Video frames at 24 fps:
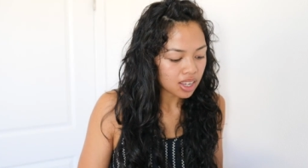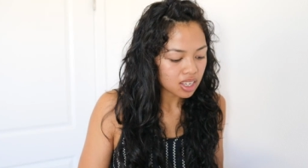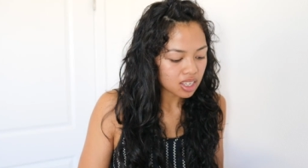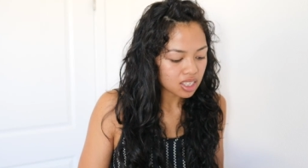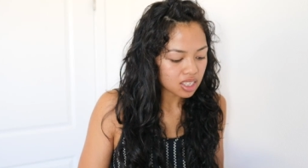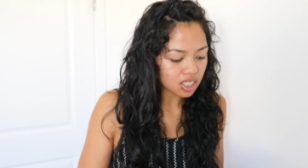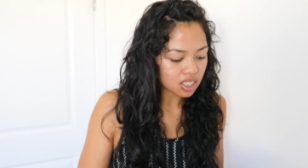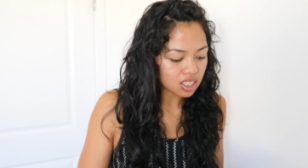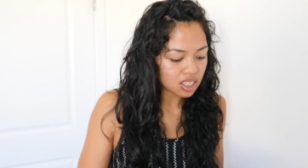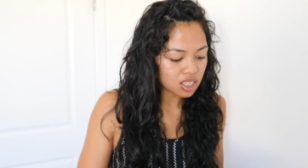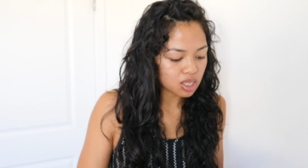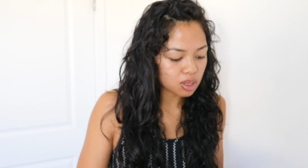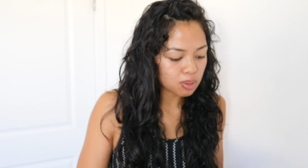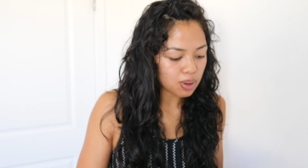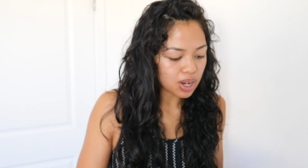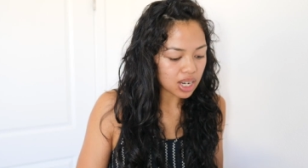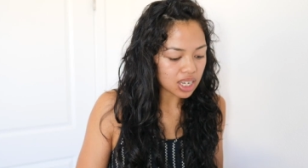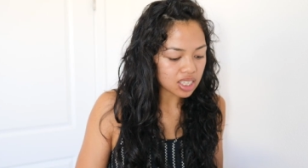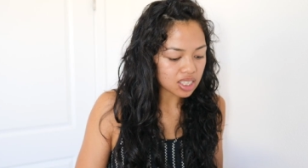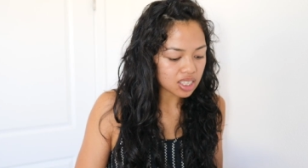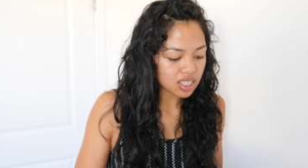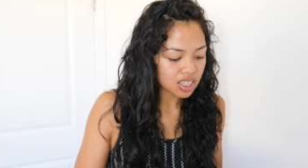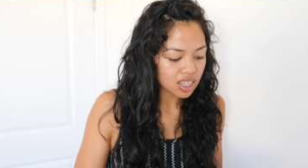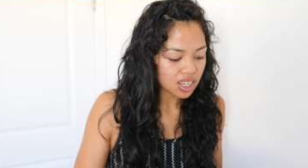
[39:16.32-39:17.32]
Sunday's
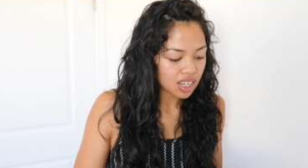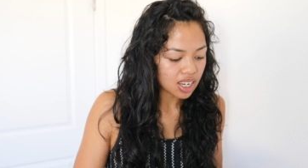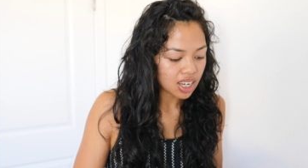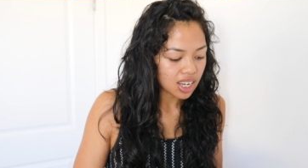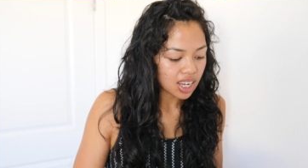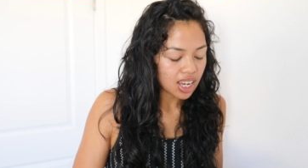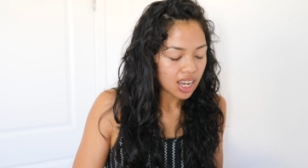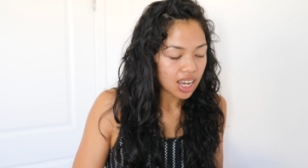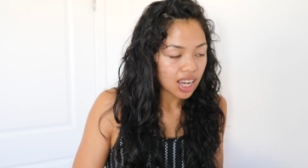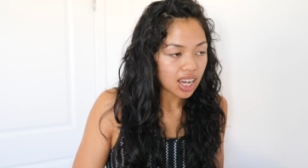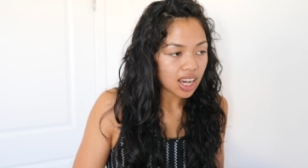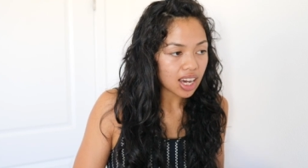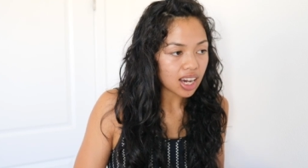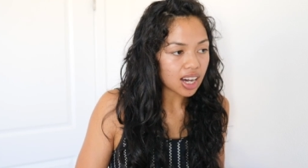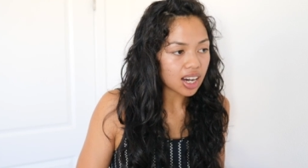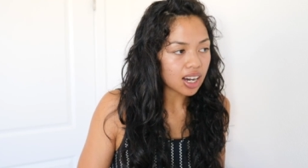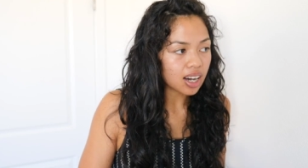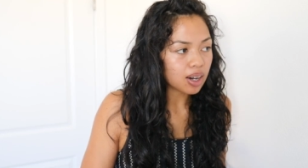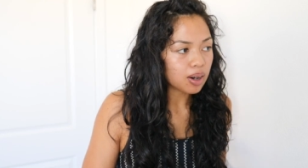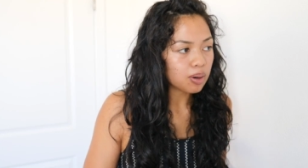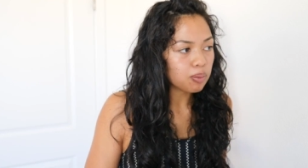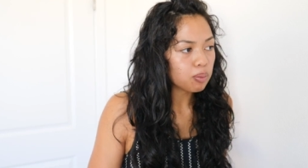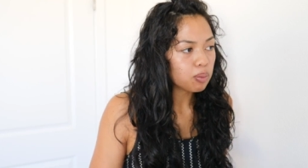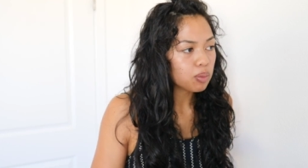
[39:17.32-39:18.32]
best.
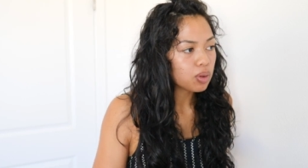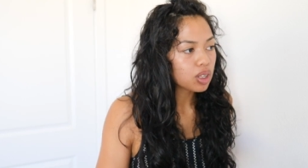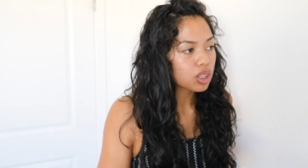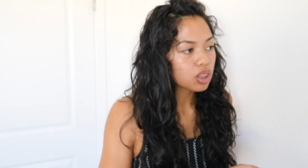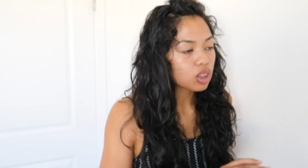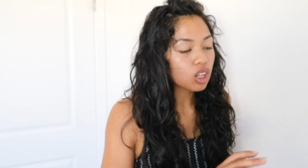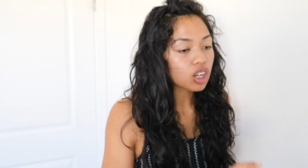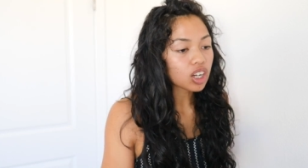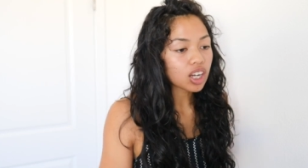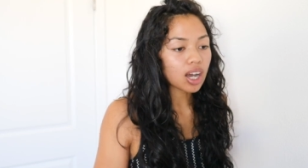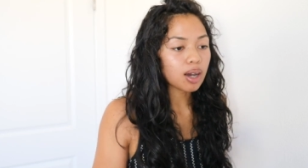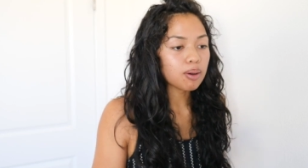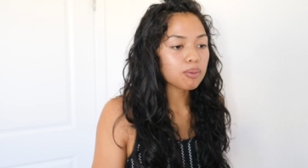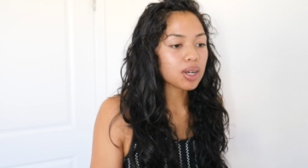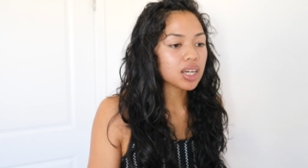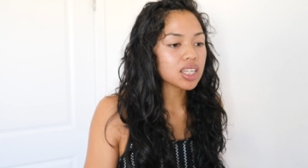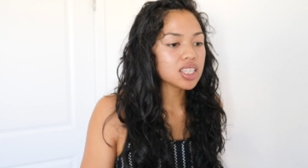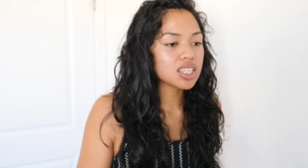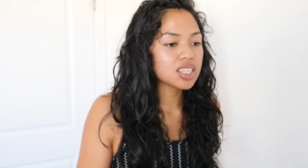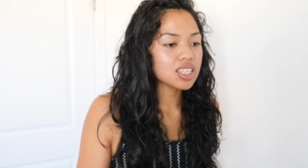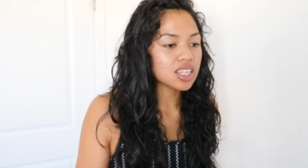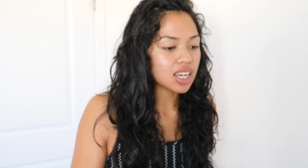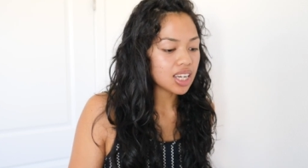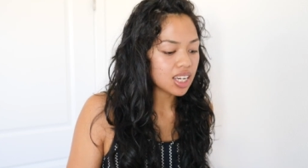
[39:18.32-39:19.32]
Um, look, I'm
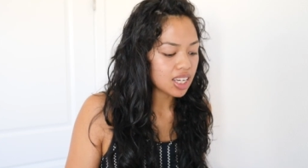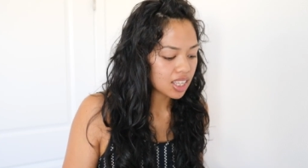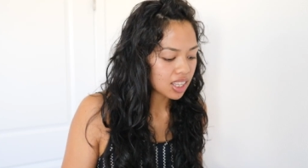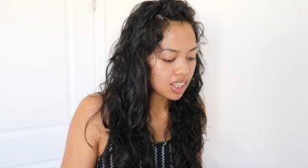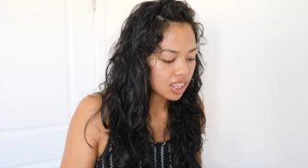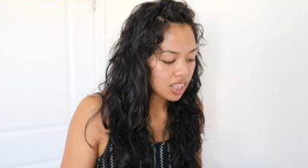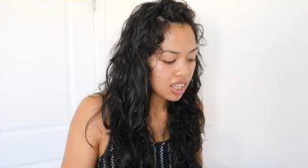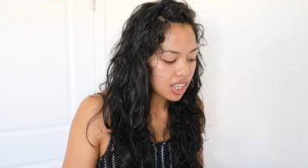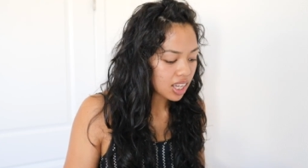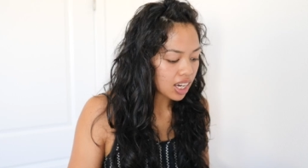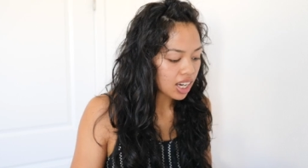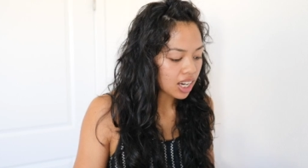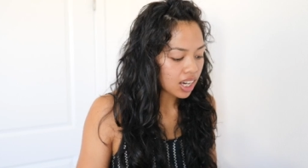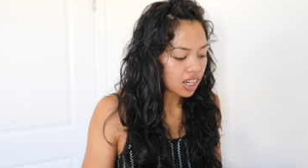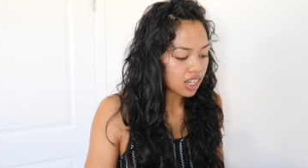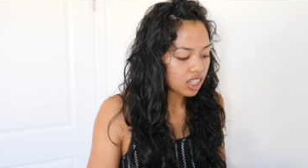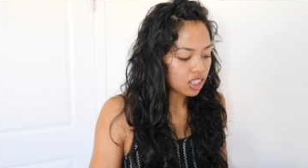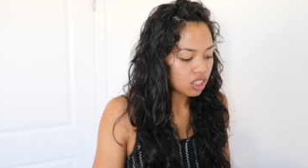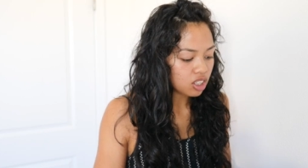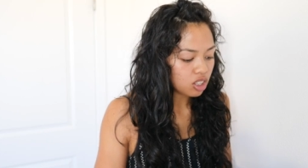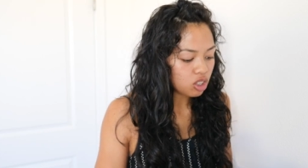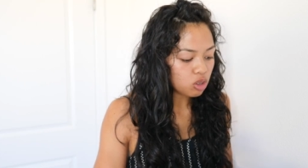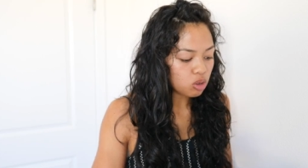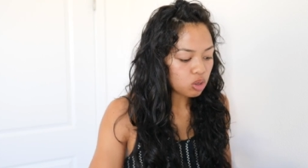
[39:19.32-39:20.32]
not saying
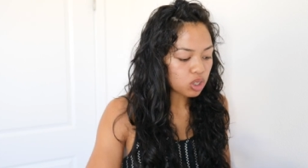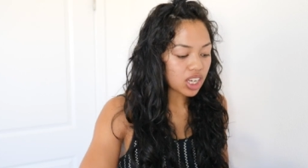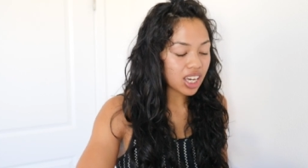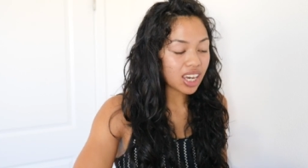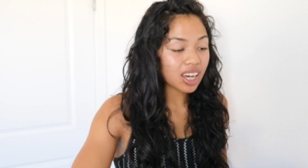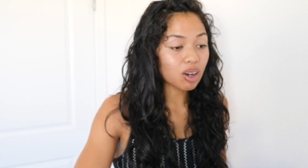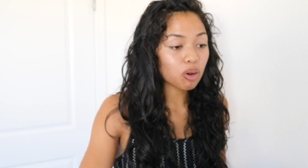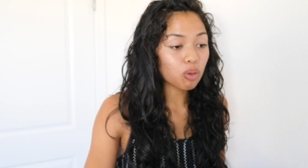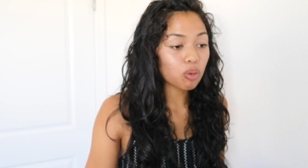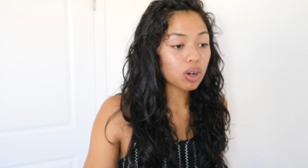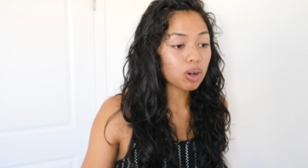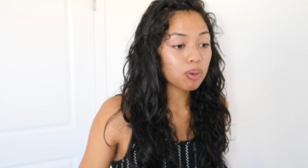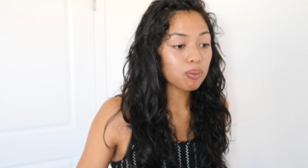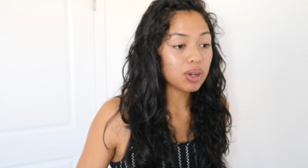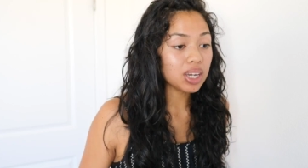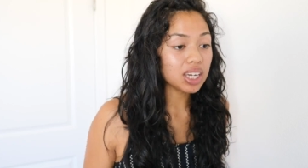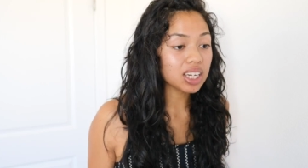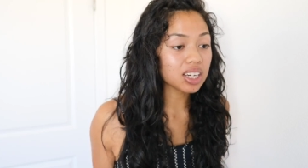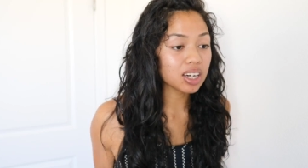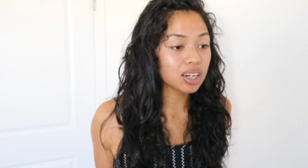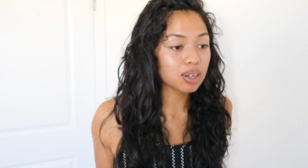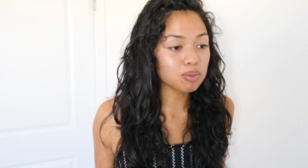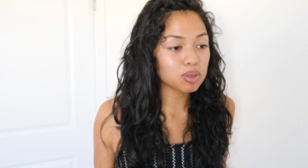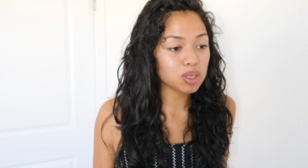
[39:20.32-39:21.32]
that you can't wear
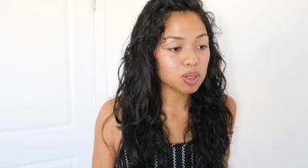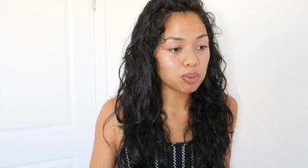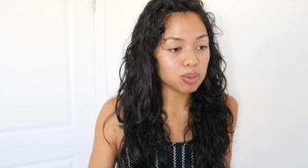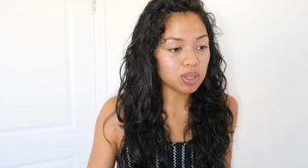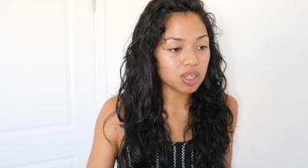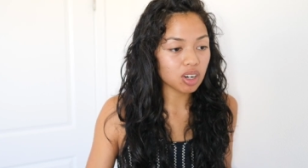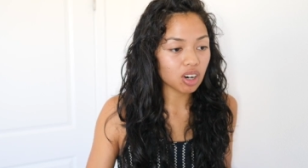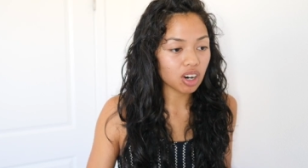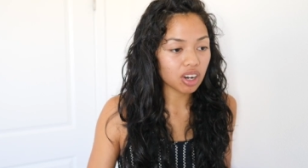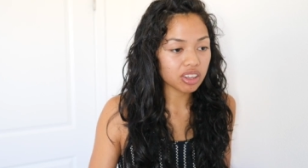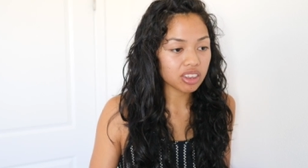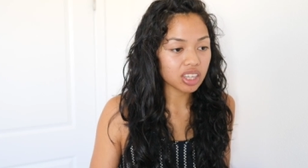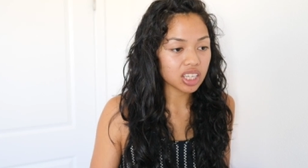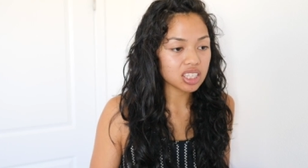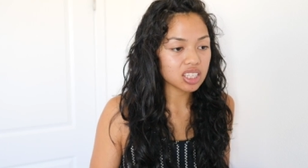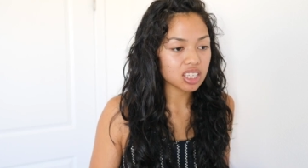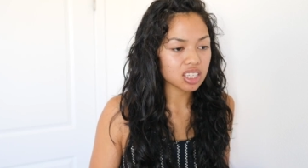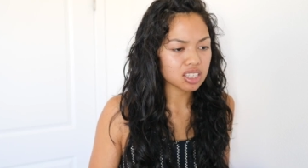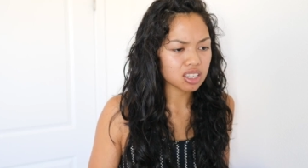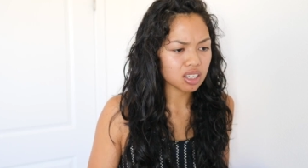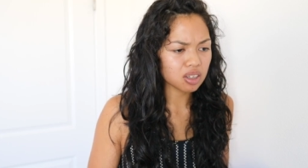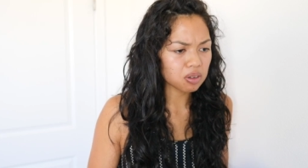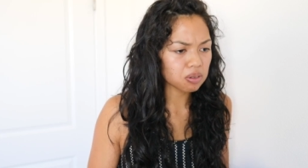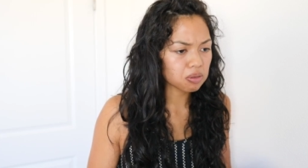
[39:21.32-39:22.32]
makeup to be your
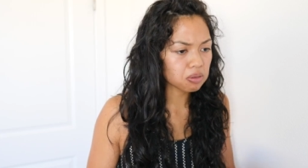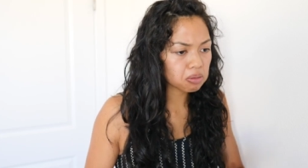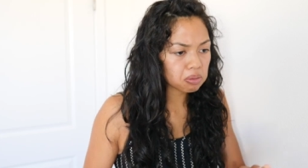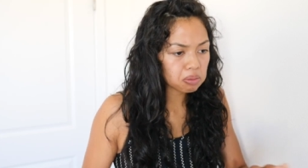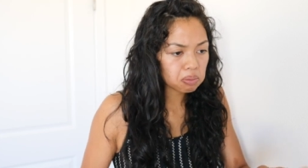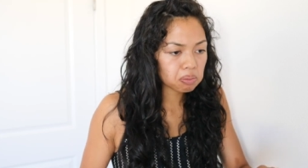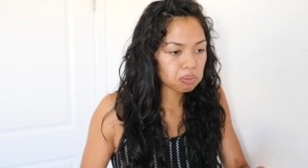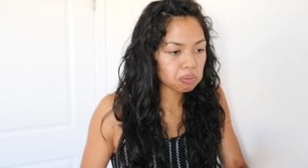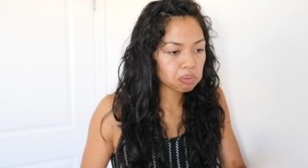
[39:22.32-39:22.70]
authentic self.